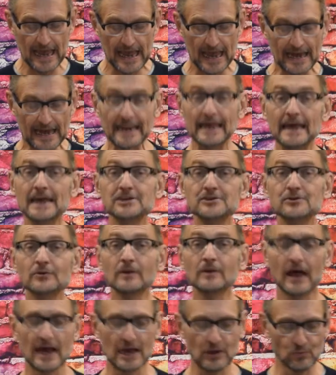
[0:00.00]
an
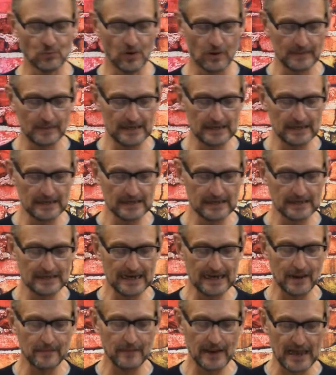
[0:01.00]
Israelite woman
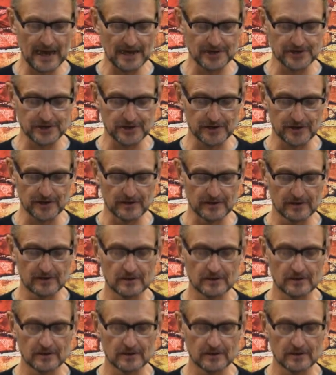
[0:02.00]
named Esther.